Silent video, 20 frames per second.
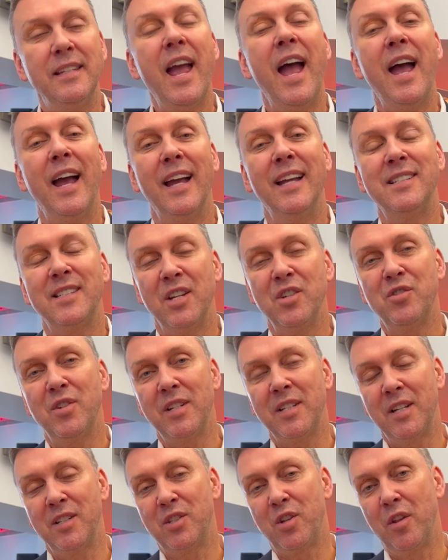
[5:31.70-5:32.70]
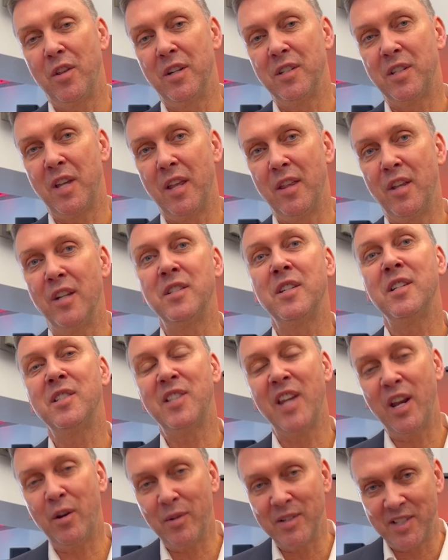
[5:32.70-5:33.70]
Yeah, it's interesting. So there's a
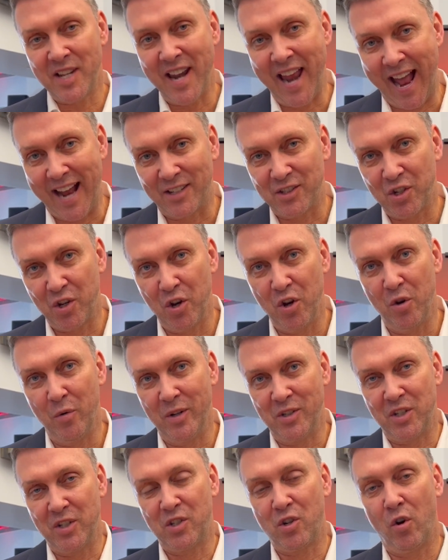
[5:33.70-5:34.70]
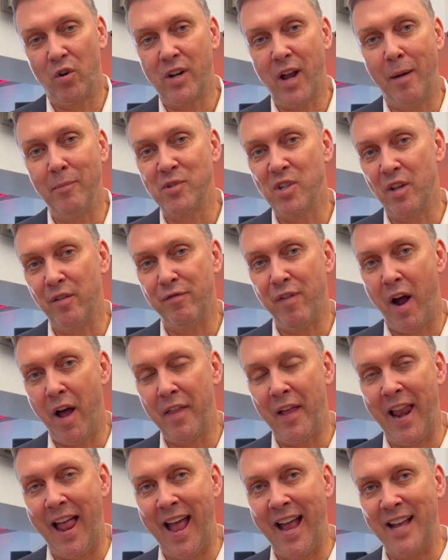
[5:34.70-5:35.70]
sequence in Act Two, which is called Come to the
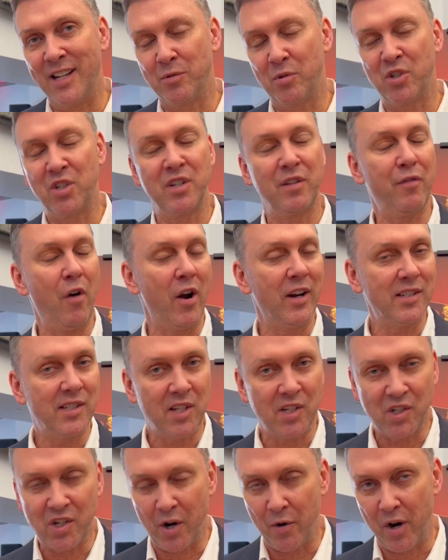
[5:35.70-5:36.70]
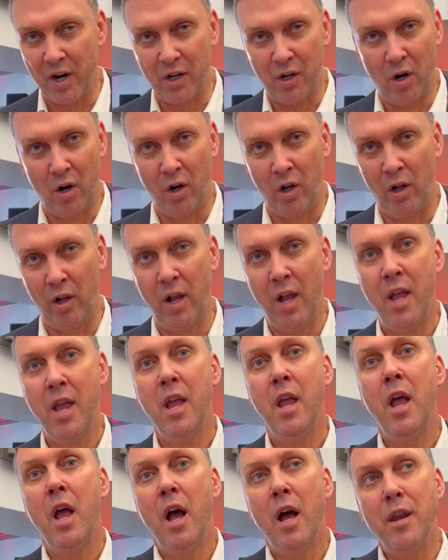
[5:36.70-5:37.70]
Fatherland, which is a very satirical
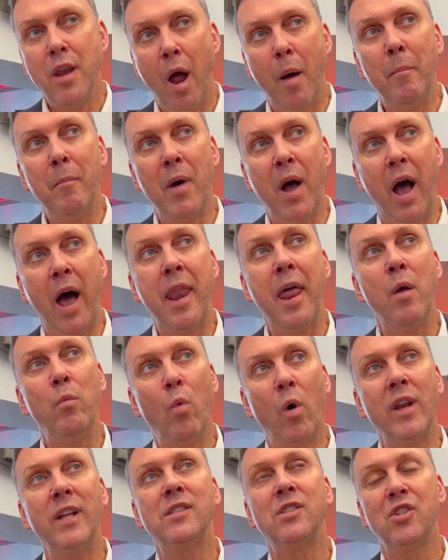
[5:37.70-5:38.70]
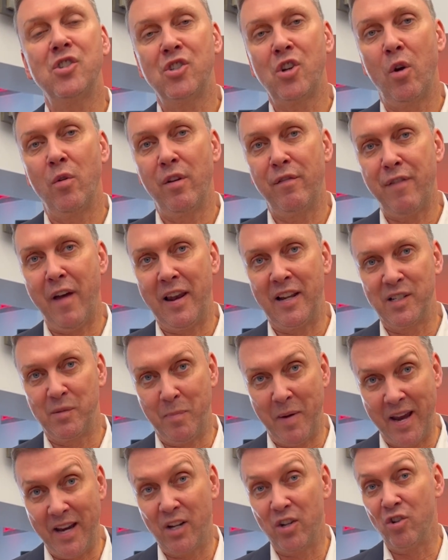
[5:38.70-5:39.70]
number, and I wanted to show the fellas
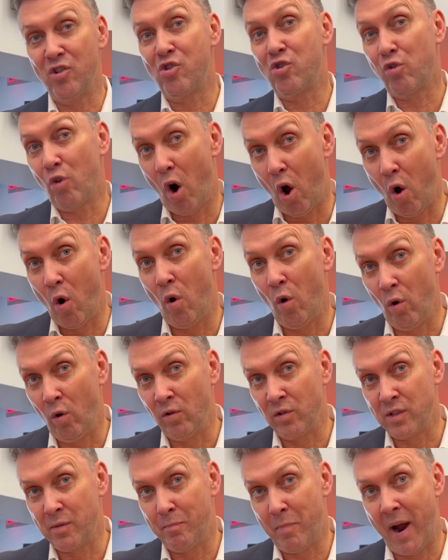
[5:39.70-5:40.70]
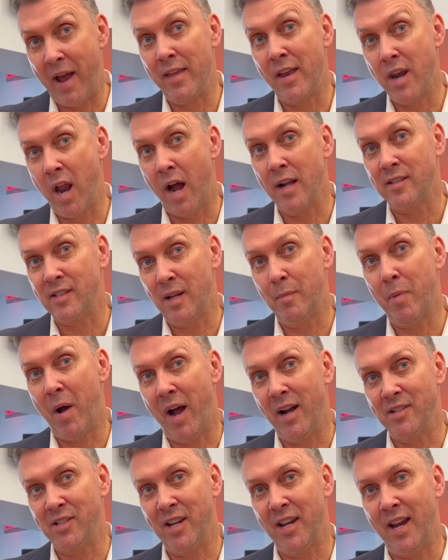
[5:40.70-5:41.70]
being controlled by the Nazi
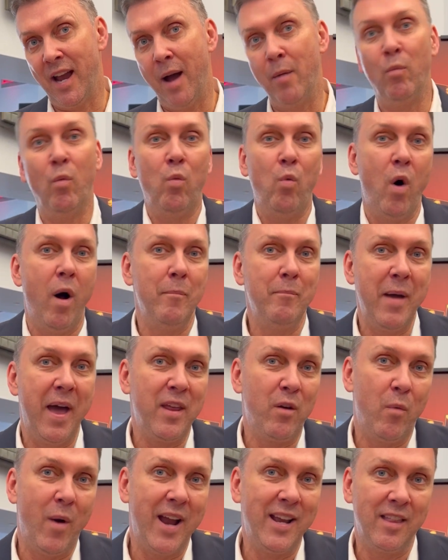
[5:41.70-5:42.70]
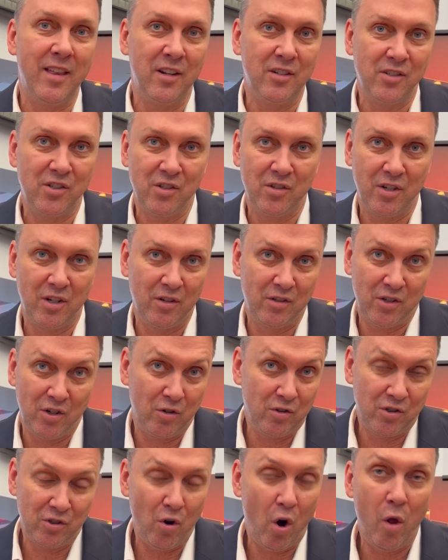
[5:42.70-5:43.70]
party. And what better way than to
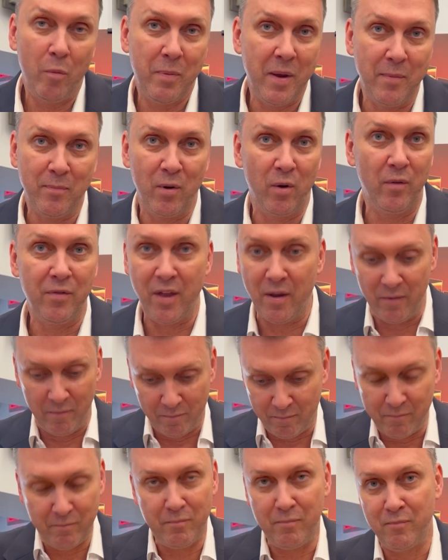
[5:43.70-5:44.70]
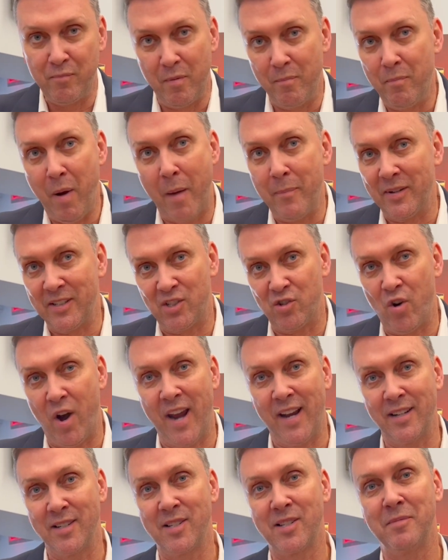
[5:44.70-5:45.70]
control people than puppet
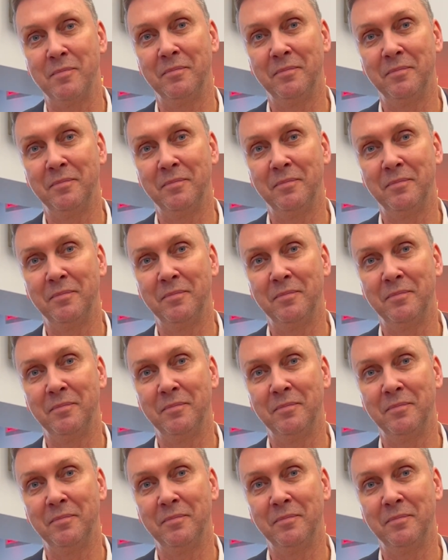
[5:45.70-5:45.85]
strings?